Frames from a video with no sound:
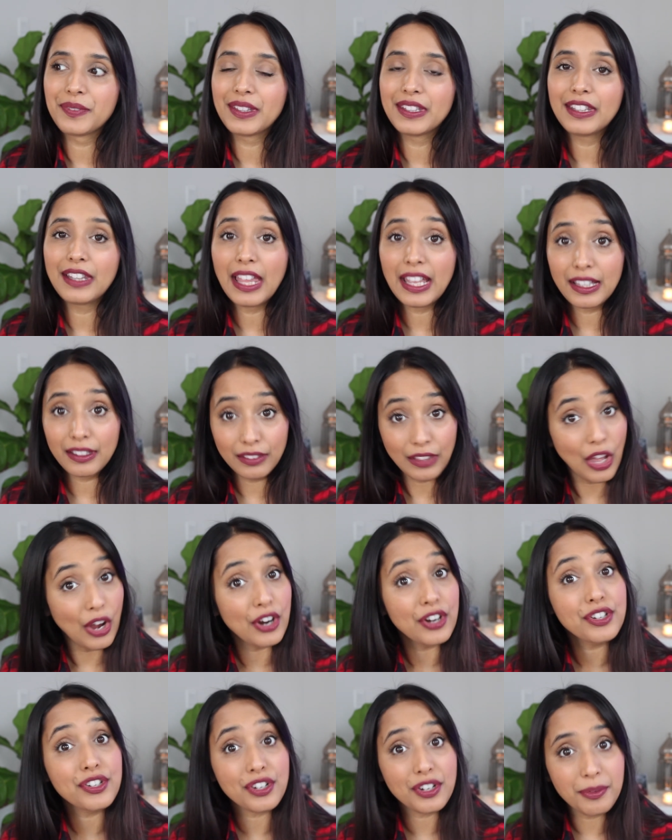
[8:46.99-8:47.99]
like
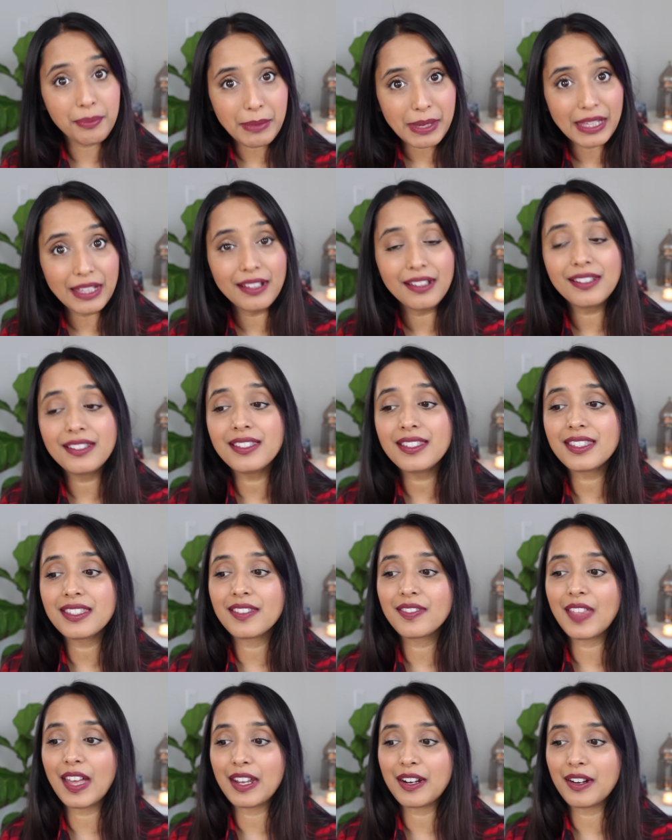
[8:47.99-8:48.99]
larger meals
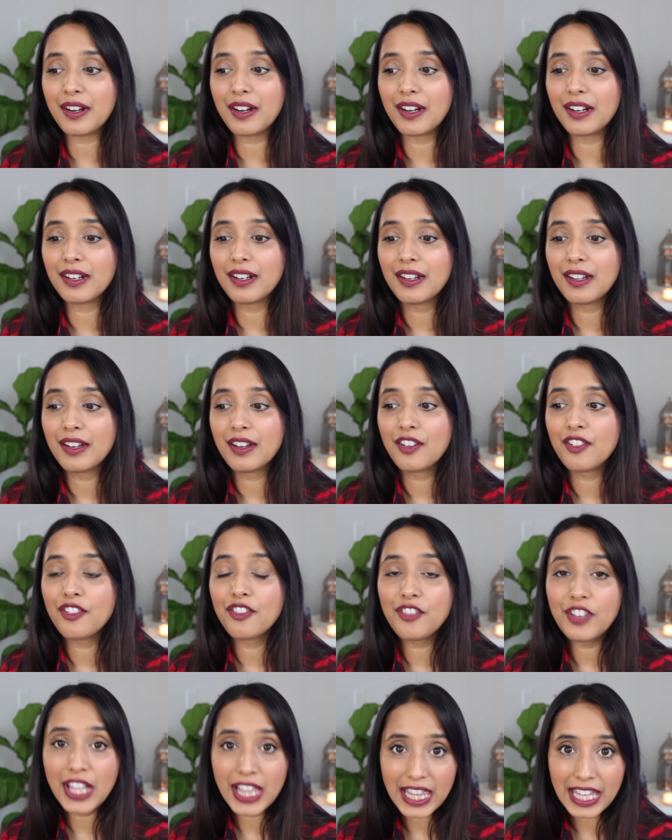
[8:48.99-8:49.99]
that are
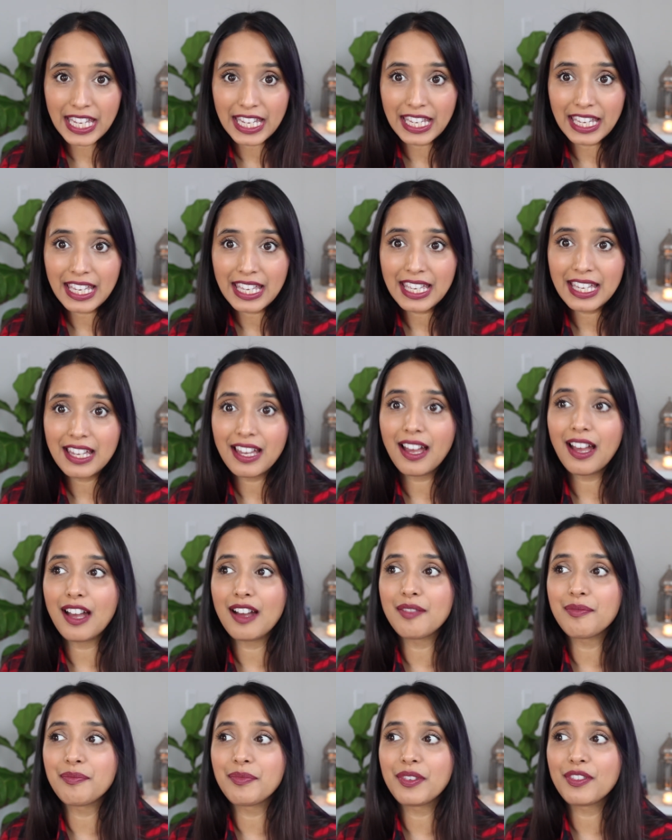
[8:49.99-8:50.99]
filling,
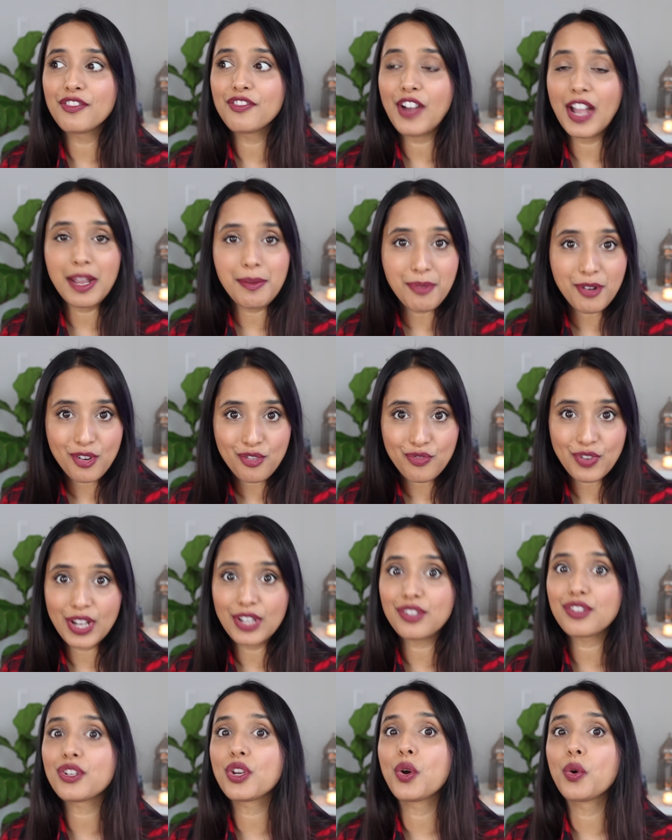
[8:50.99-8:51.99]

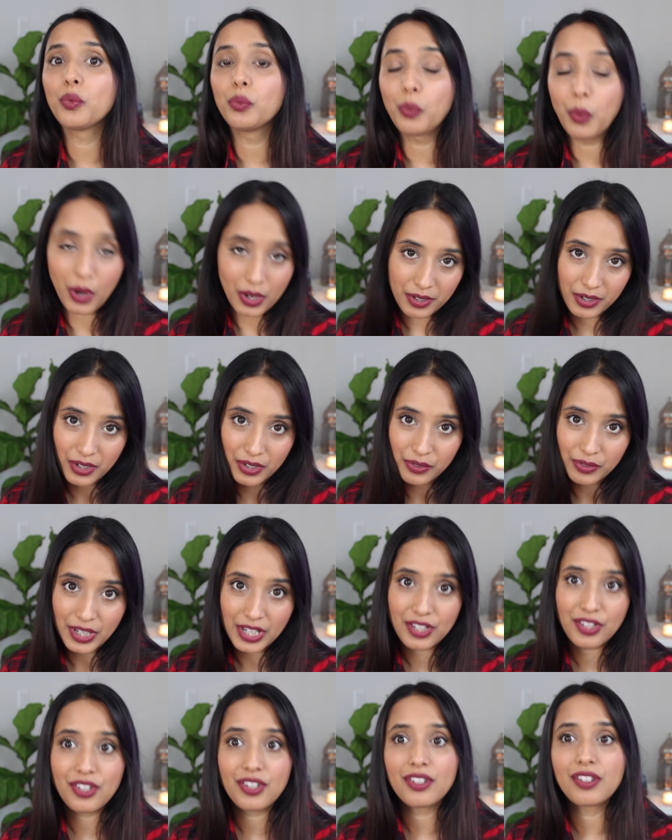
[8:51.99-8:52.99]
fiber-rich,
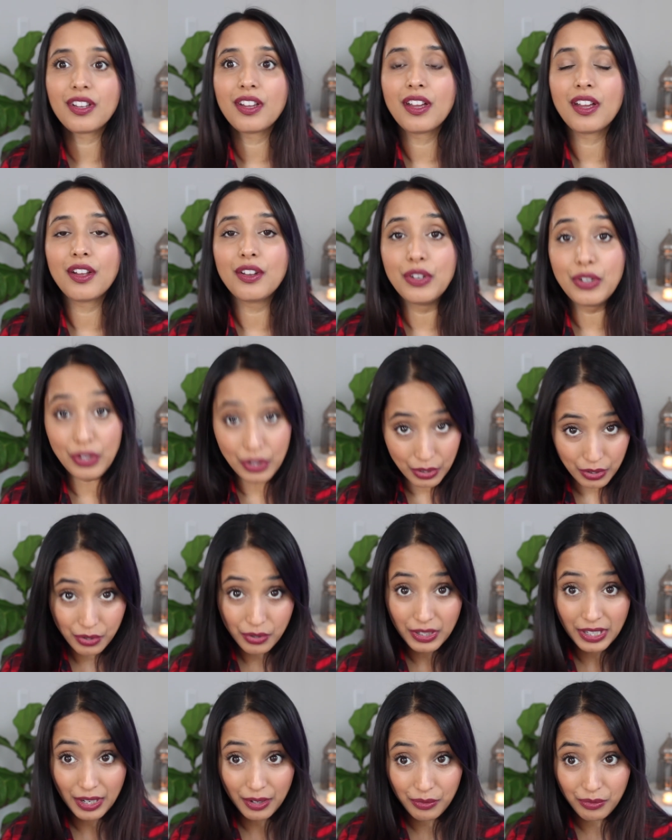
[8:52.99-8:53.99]
water-rich,
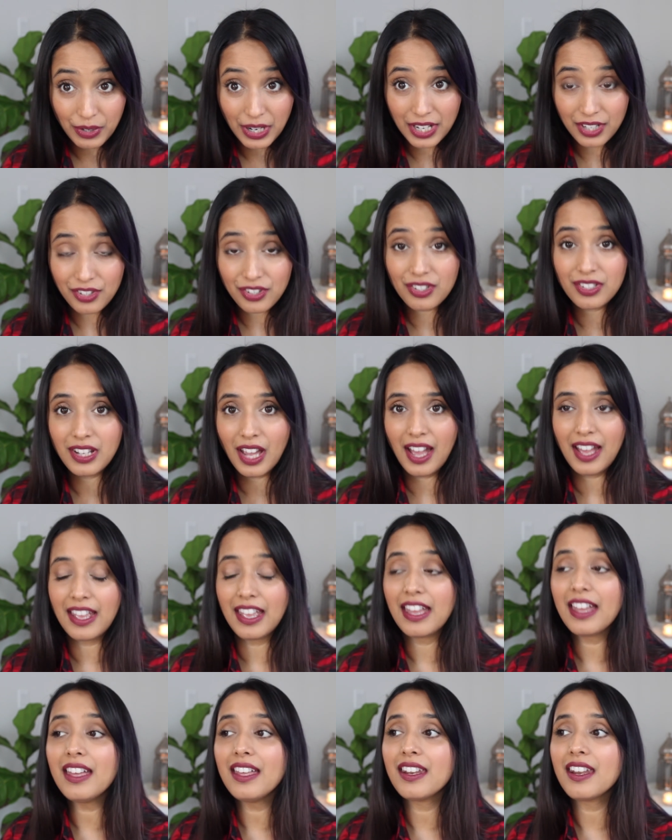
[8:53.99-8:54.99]
nutrient-rich
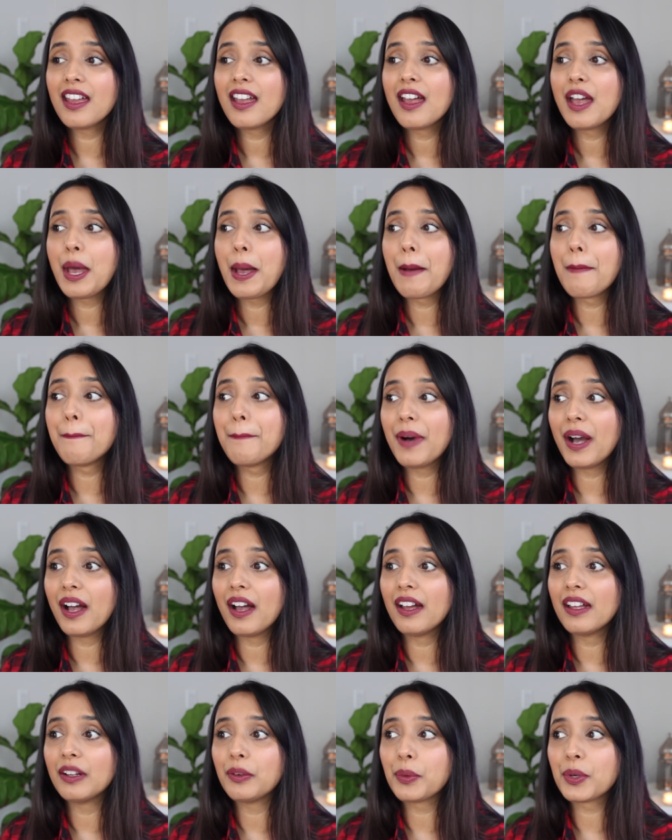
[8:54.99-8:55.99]
diet,
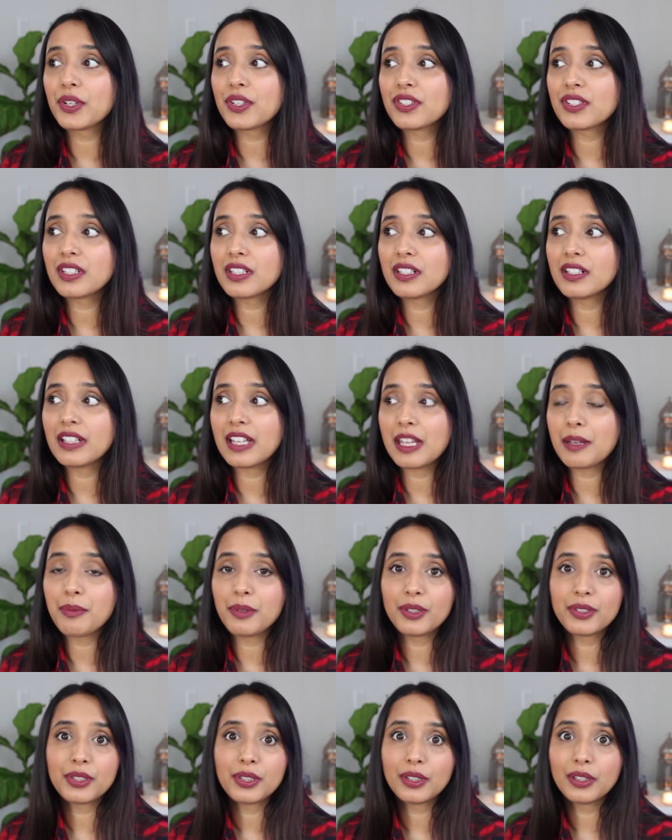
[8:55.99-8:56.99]
but we're still
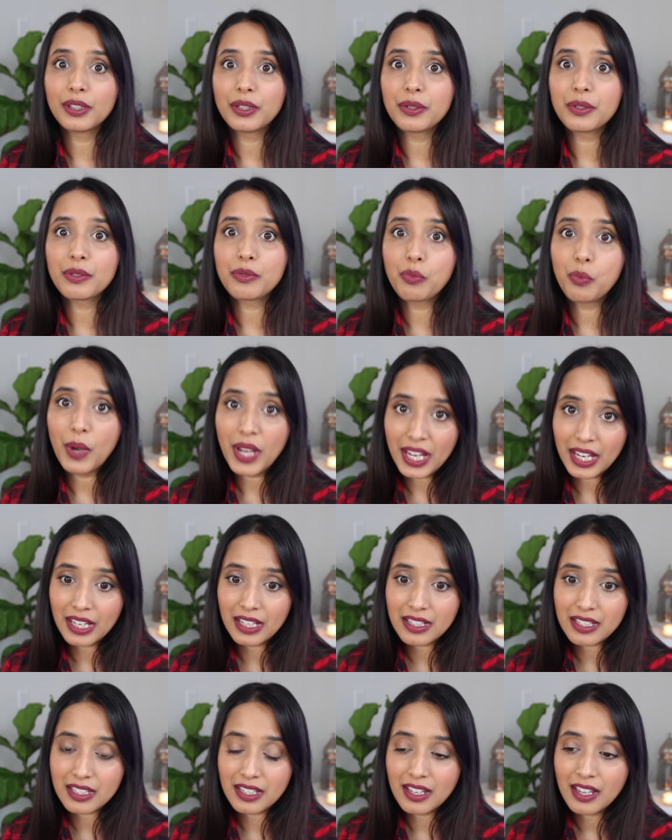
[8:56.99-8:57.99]
able to lose
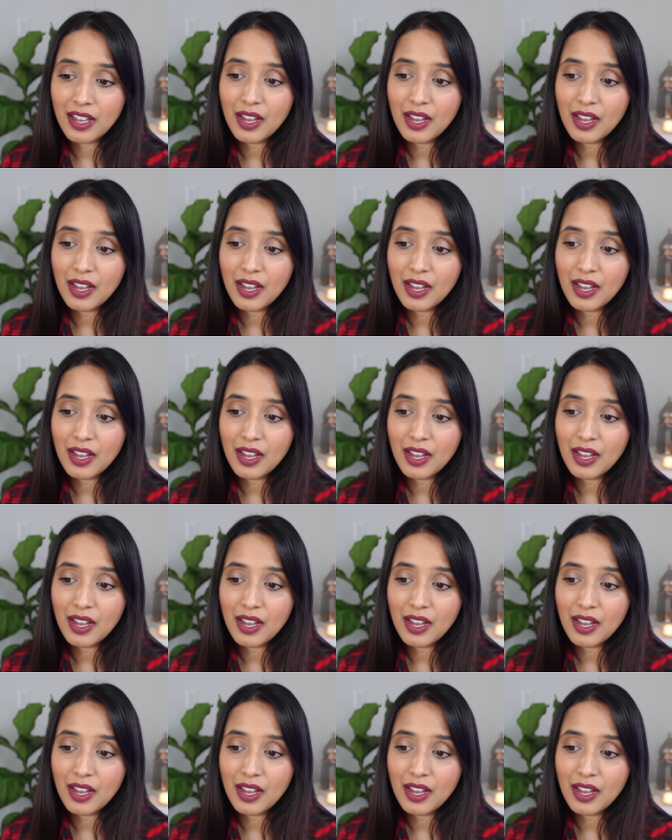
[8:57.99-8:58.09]
weight